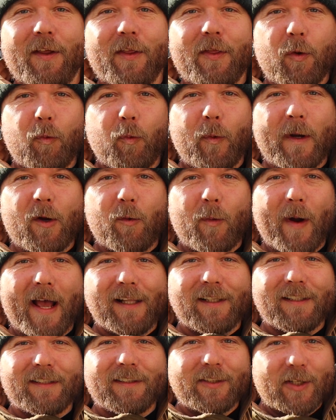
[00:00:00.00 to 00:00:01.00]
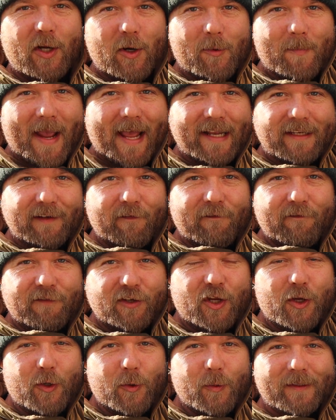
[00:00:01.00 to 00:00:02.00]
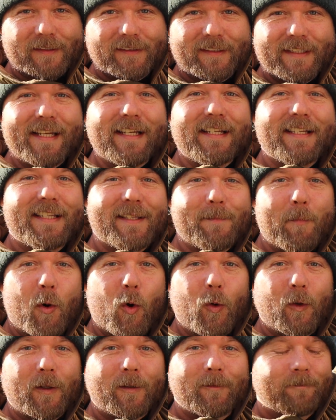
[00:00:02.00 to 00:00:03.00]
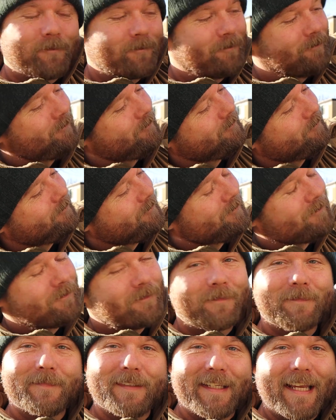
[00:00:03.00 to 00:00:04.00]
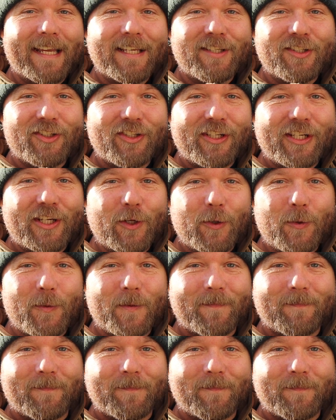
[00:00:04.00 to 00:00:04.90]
The Winnerwell Nomad View in small. Isn't she cute?